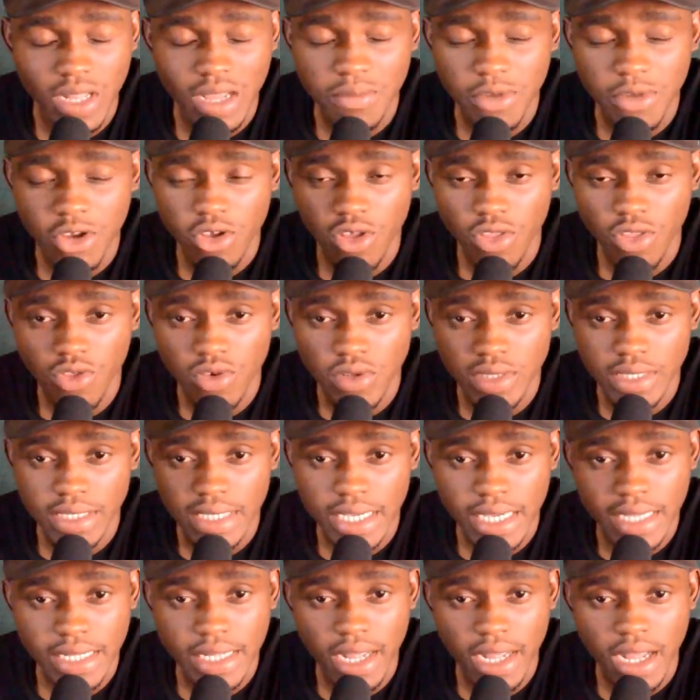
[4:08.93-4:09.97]
Let me know your thoughts
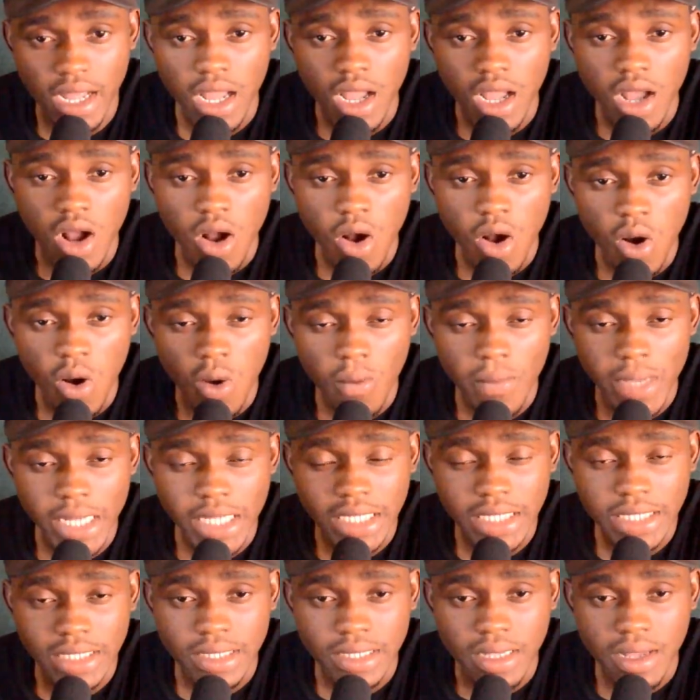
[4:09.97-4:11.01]
in the
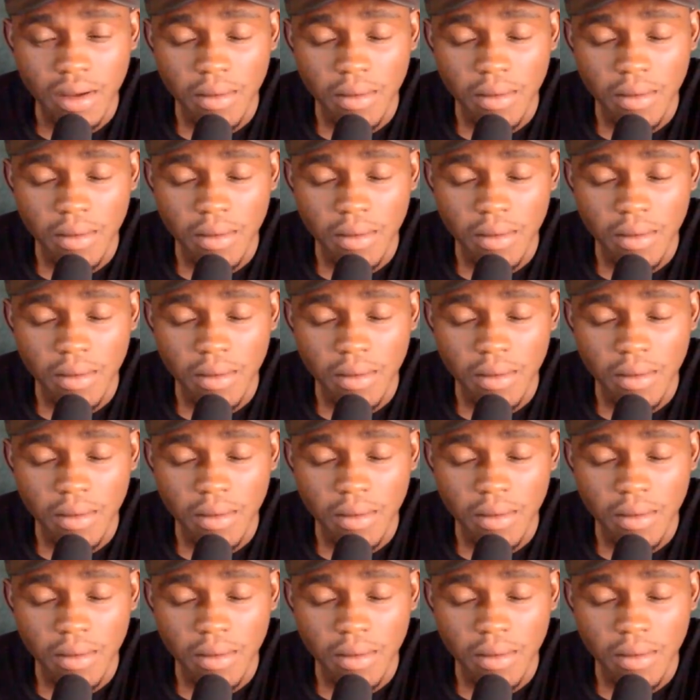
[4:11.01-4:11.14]
comments